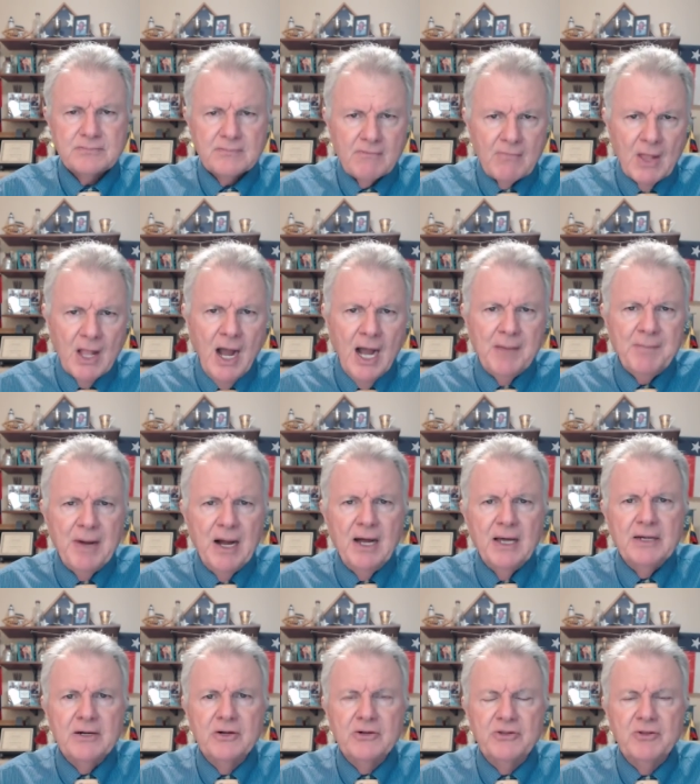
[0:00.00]
I'm
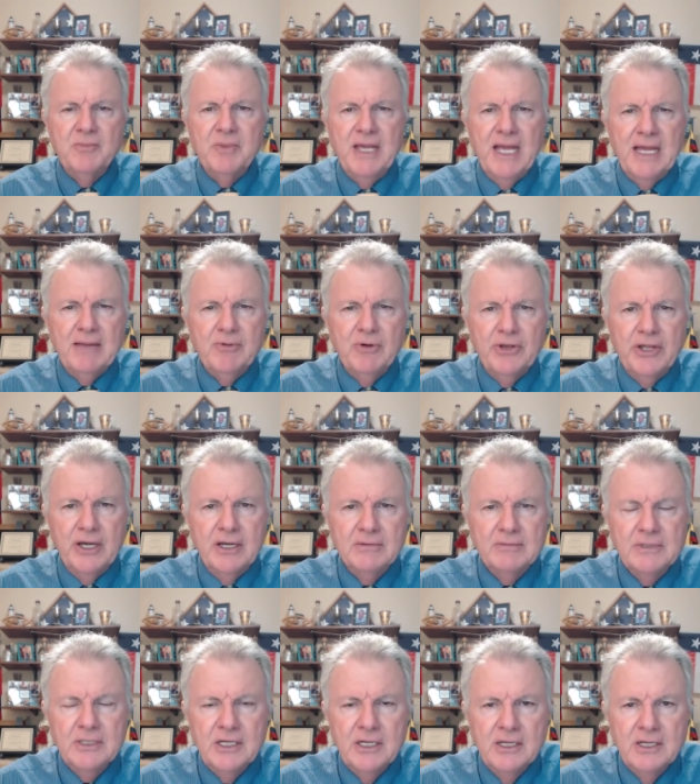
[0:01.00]
honored to be able to
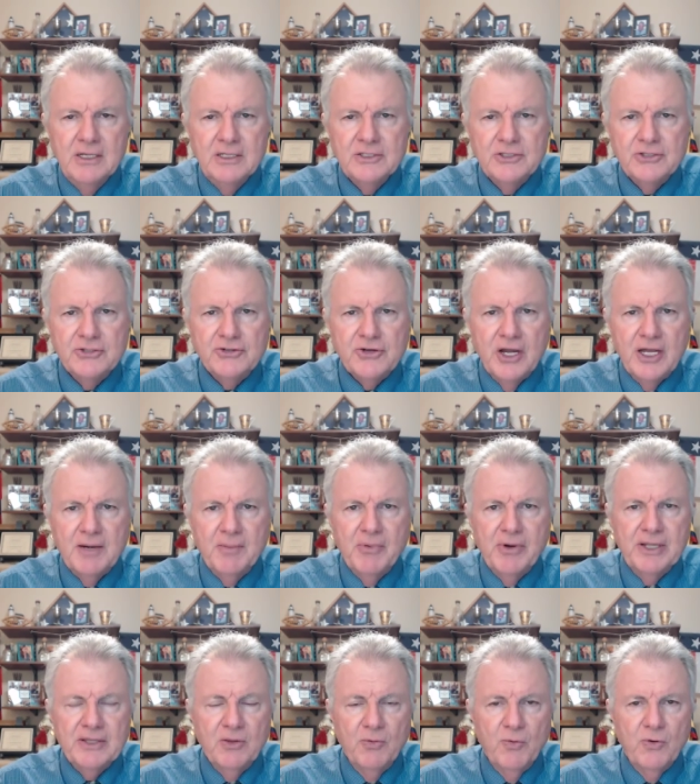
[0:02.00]
to try to
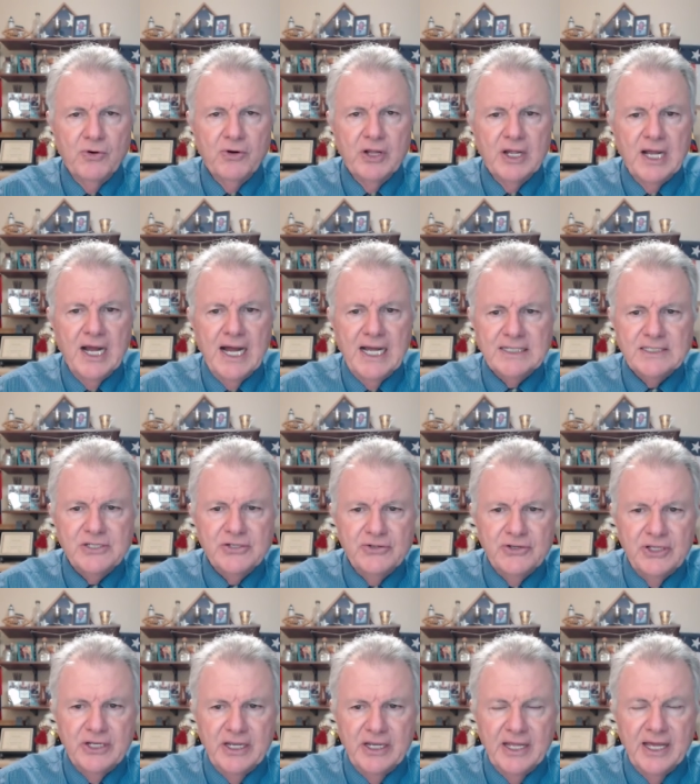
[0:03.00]
bring the Word of God to you
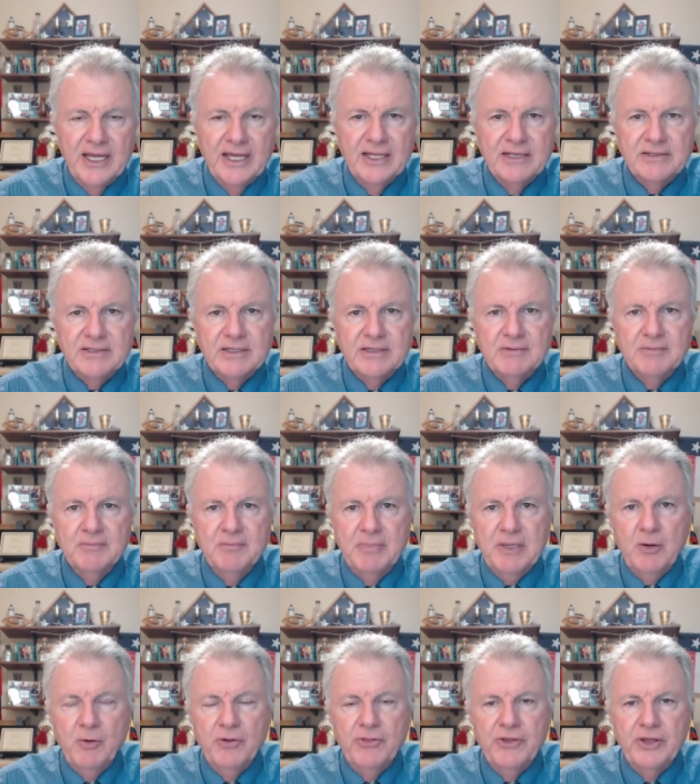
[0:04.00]
today and to be
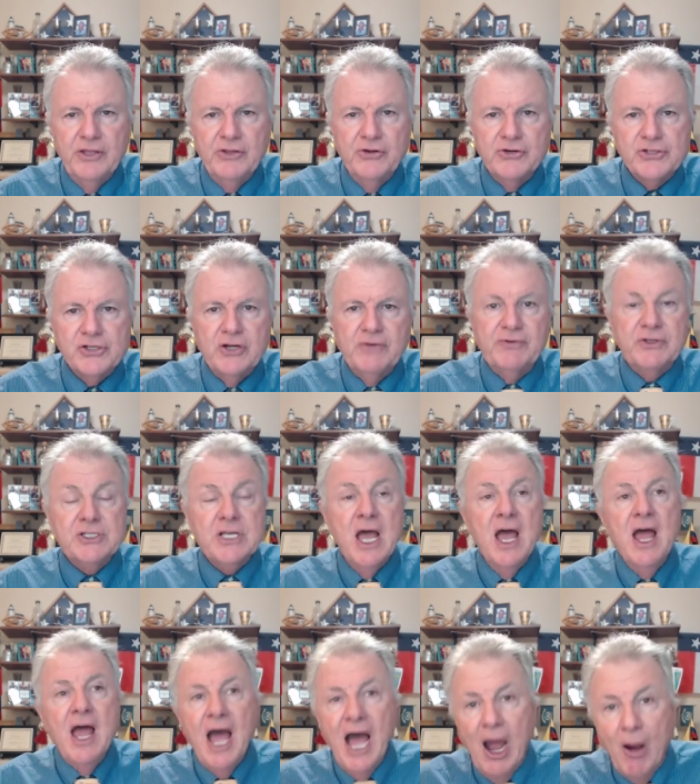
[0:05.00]
with you in your service.
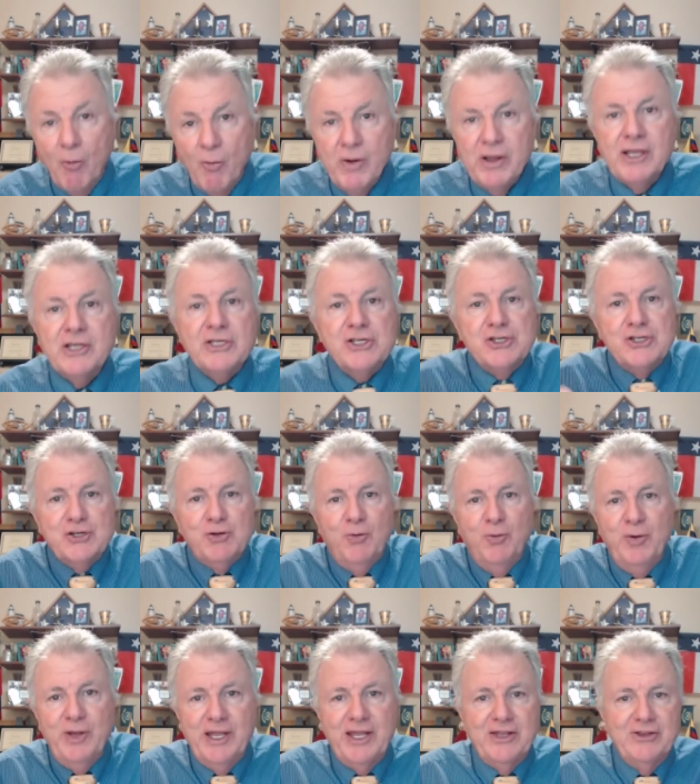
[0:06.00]
I wish
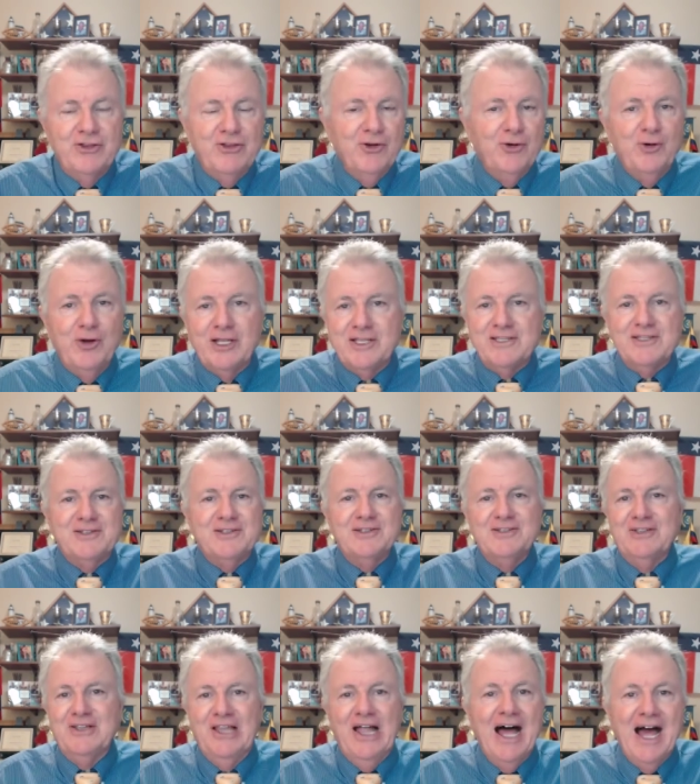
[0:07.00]
we could do it
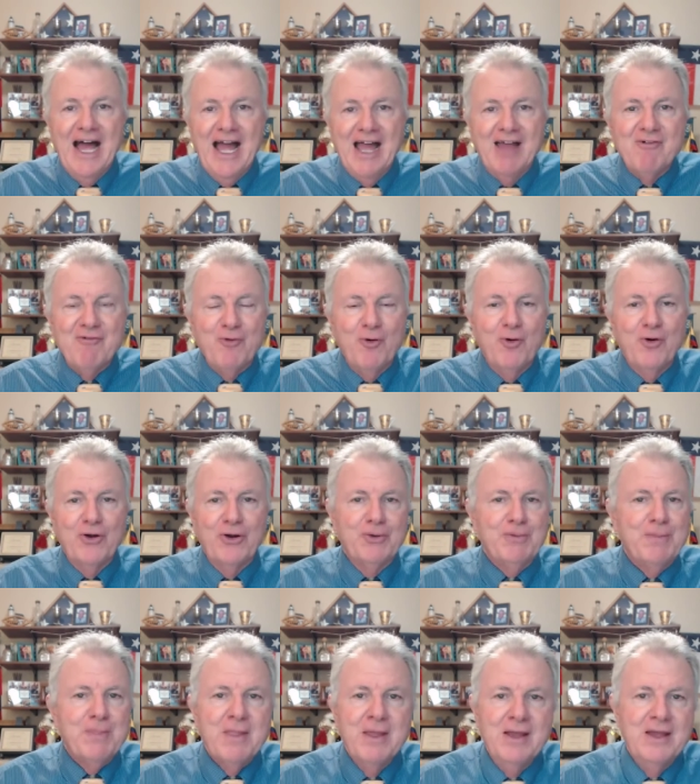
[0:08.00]
live or
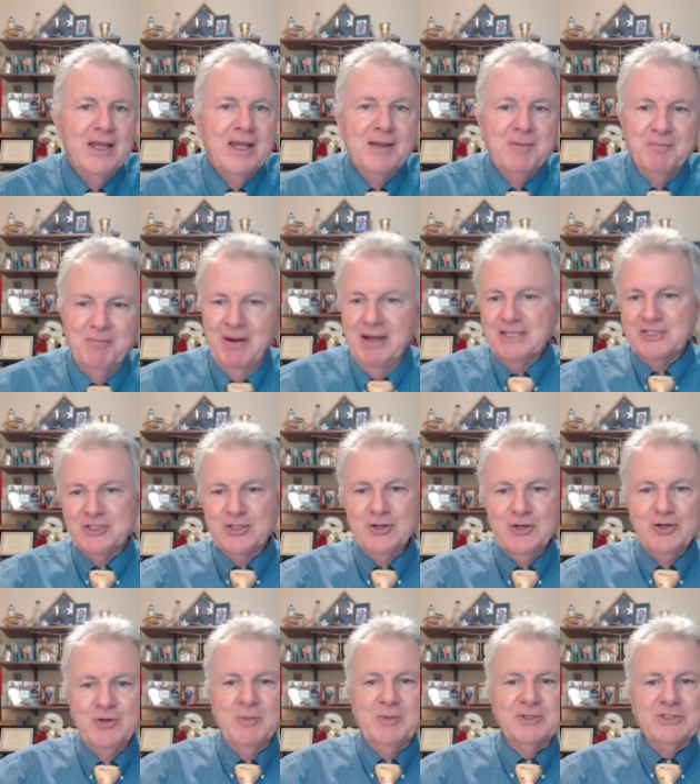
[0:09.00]
by
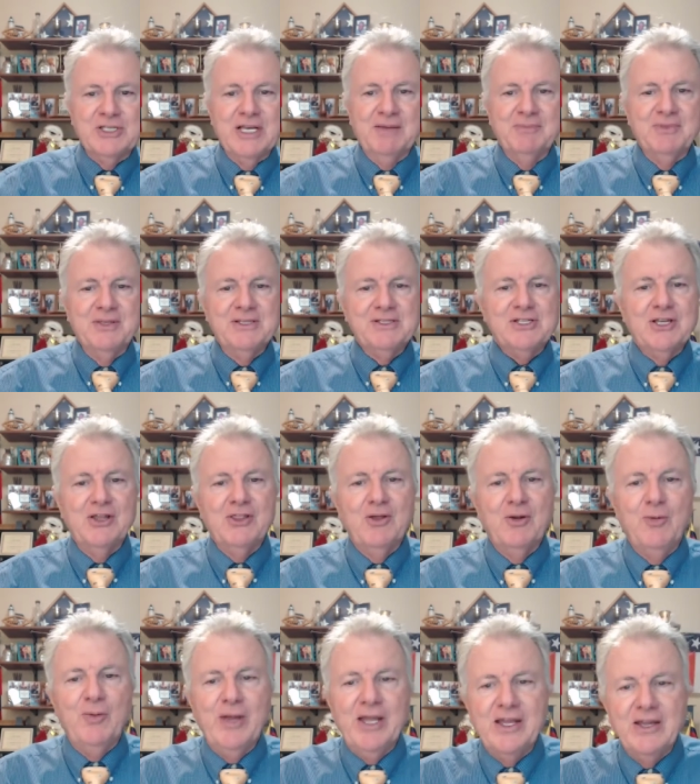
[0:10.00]
Zoom or something so that
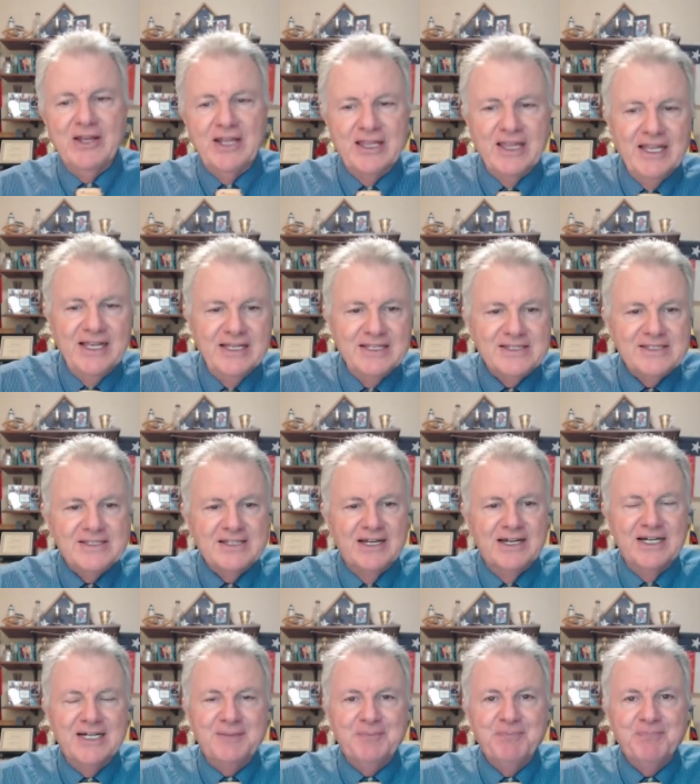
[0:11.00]
we could at least
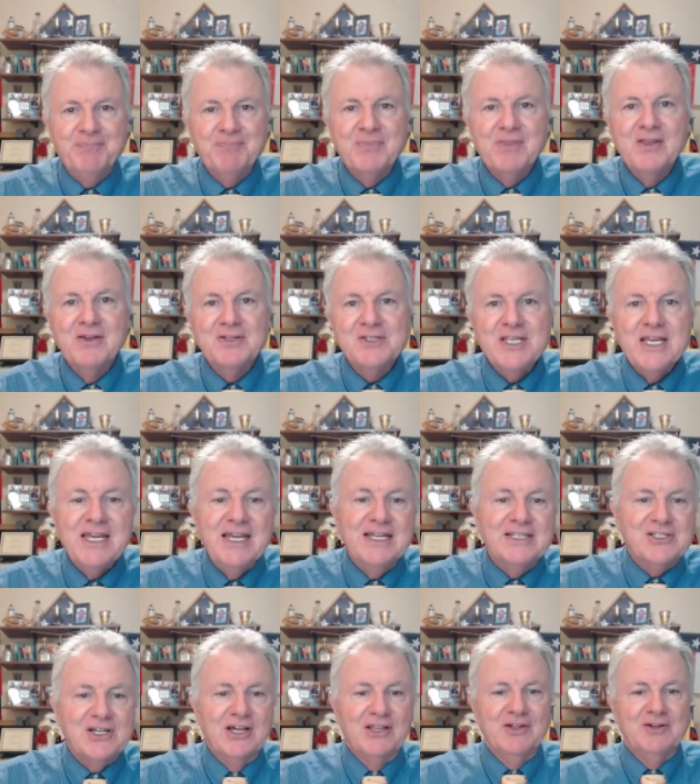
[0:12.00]
um, see each
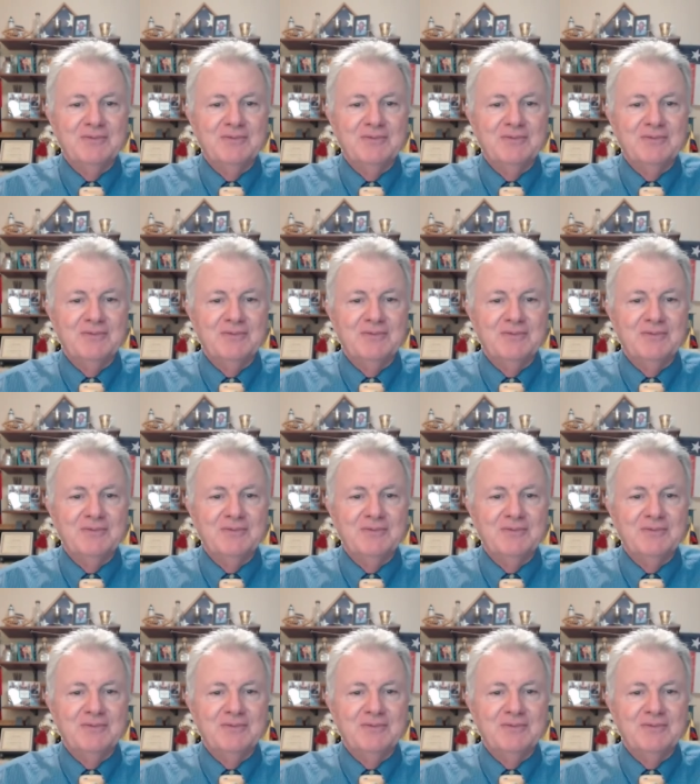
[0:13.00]
other.